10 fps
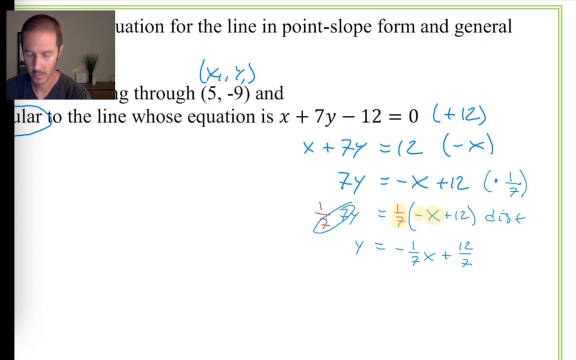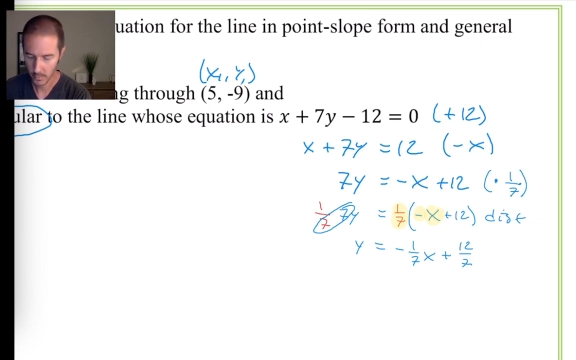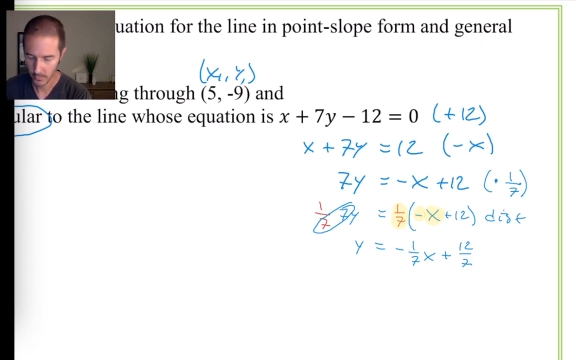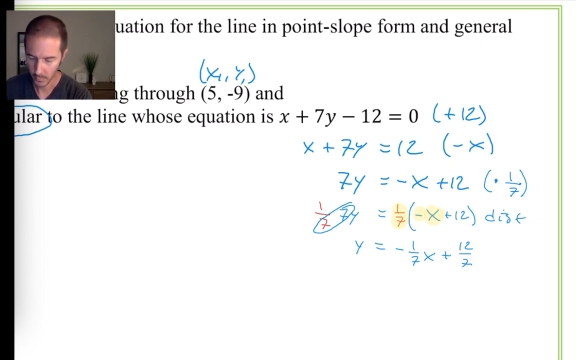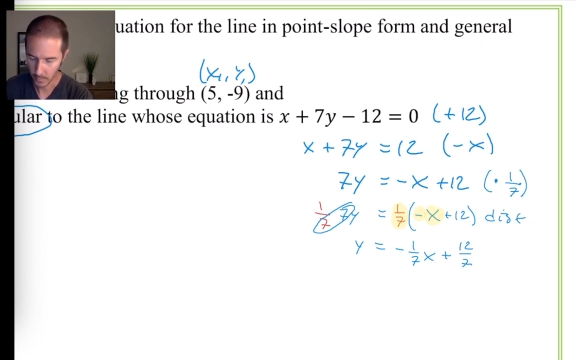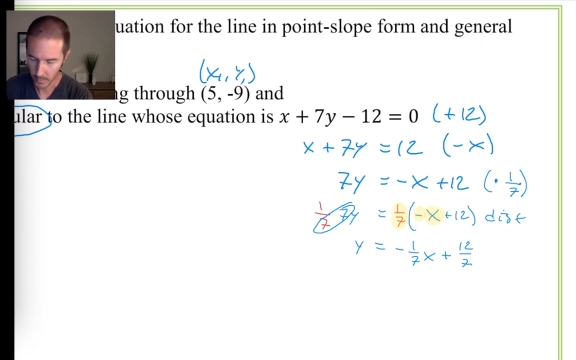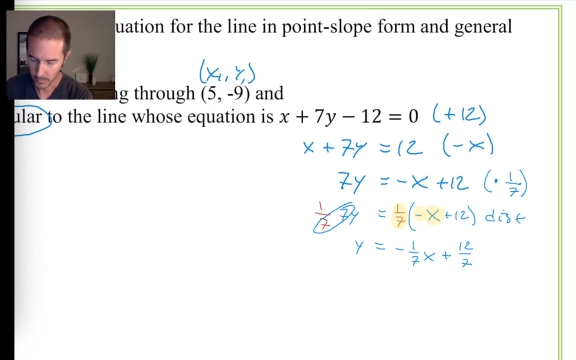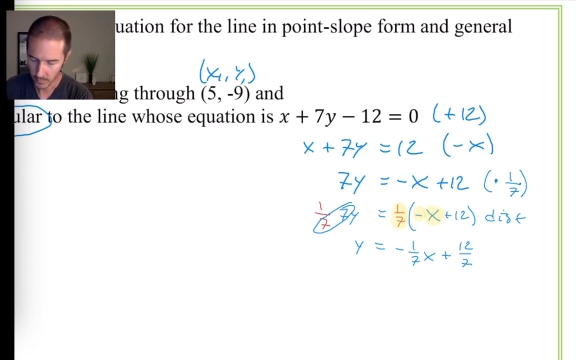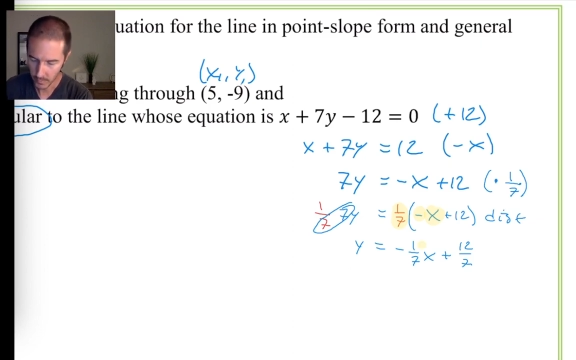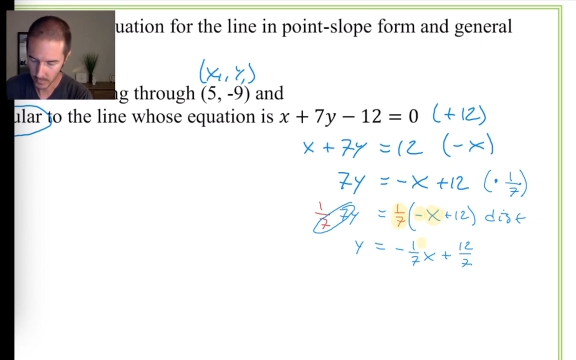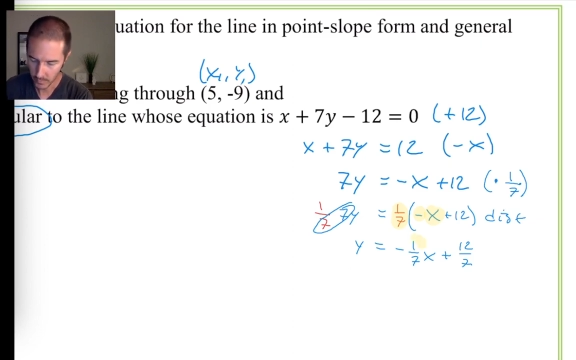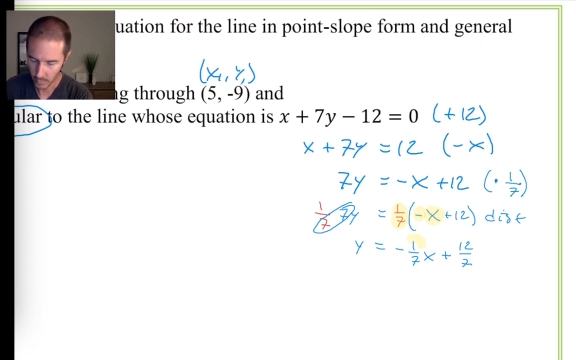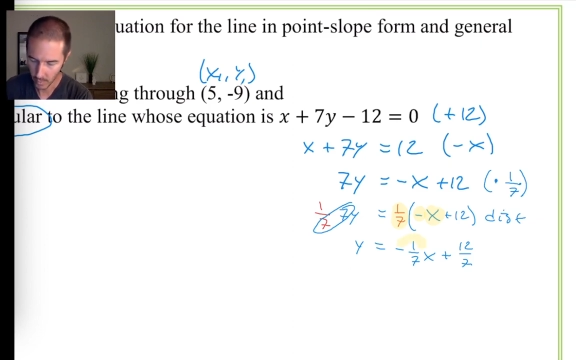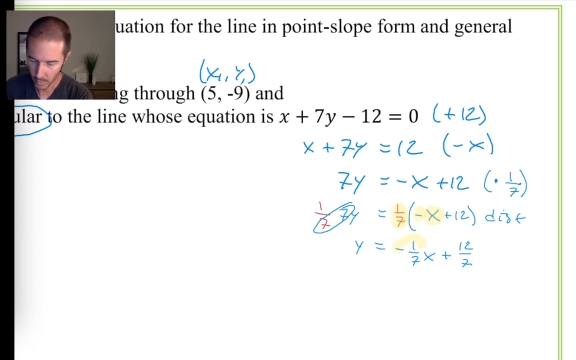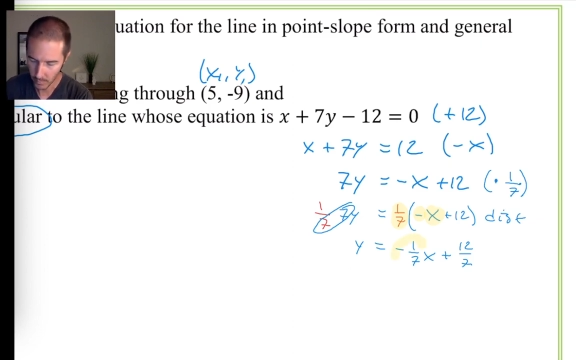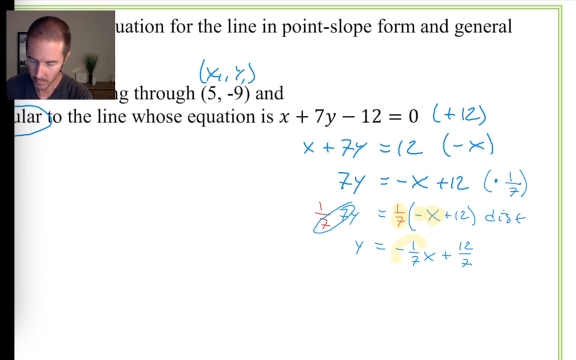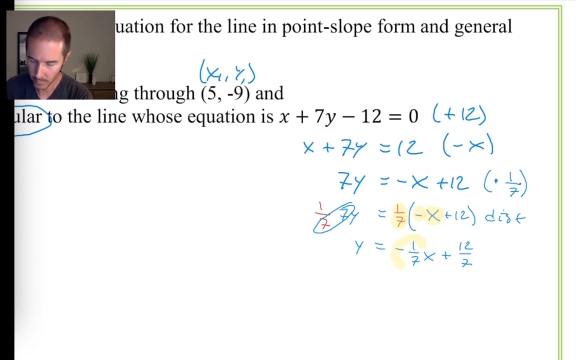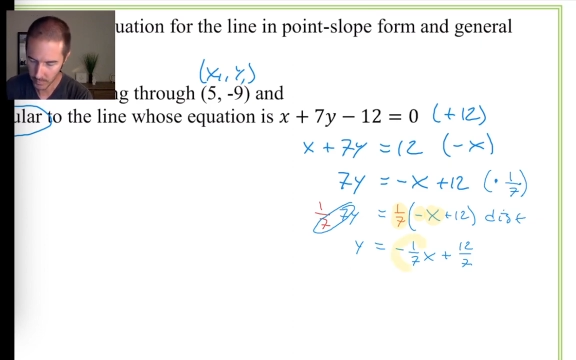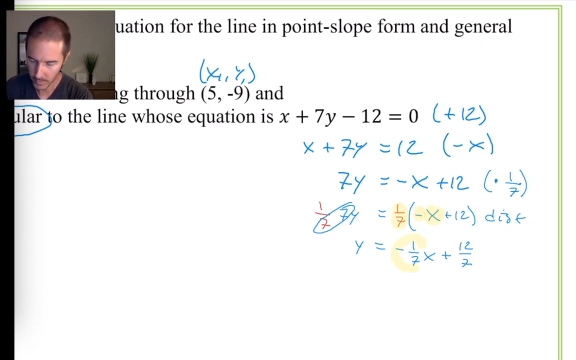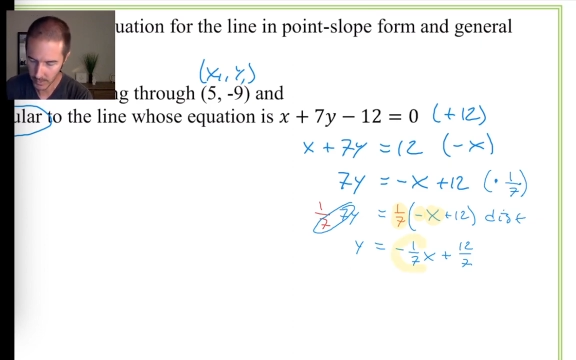So because this is all
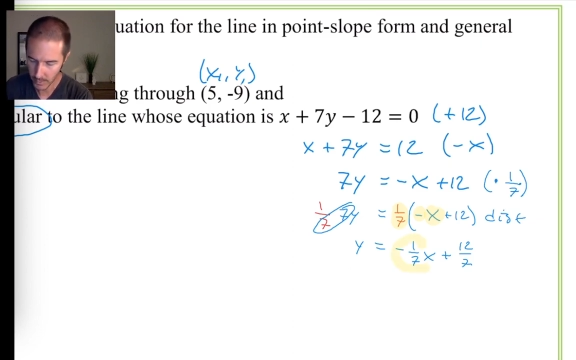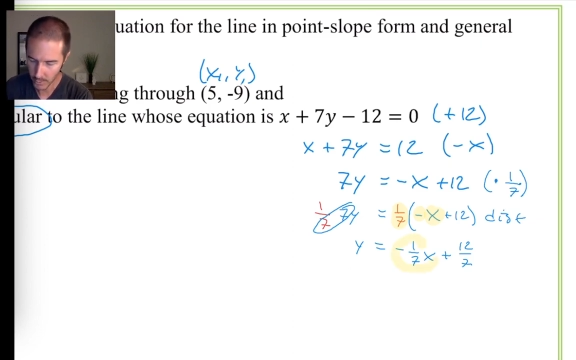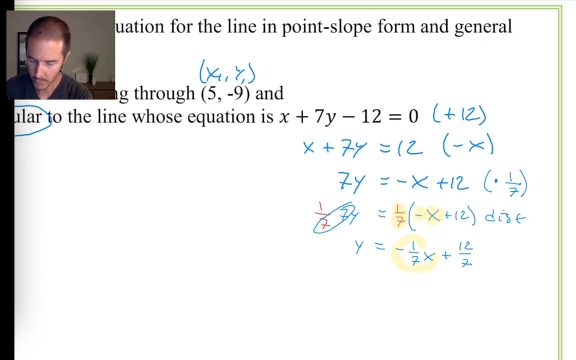multiplication